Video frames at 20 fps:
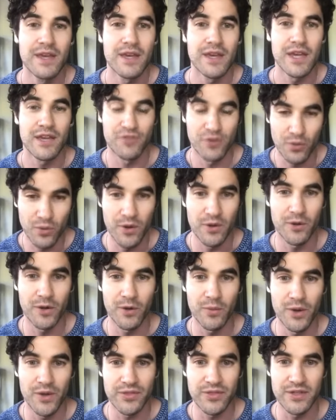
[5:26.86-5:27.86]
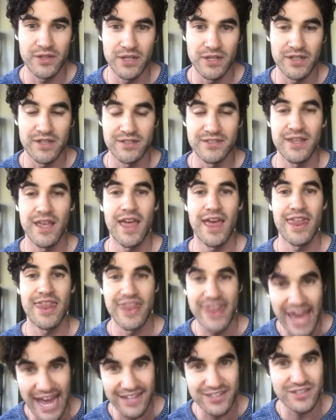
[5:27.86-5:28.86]
if you're wondering what the deal is,
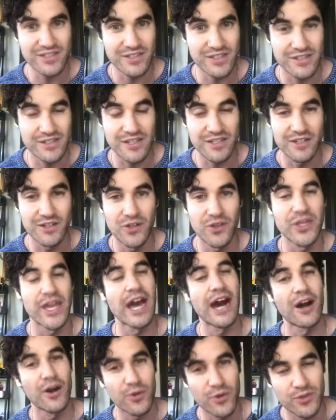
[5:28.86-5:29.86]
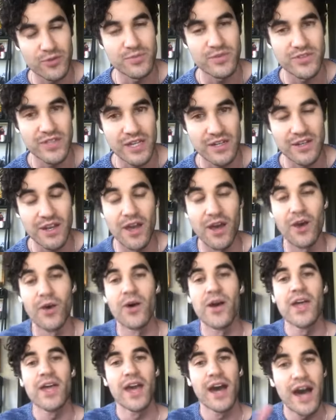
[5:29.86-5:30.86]
that's the deal. The algorithm said
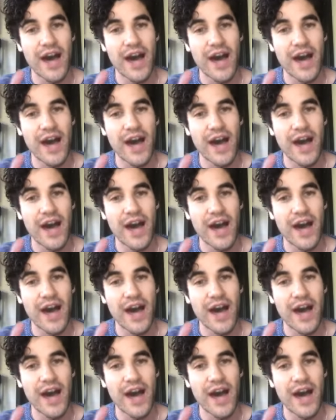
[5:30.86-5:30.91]
no.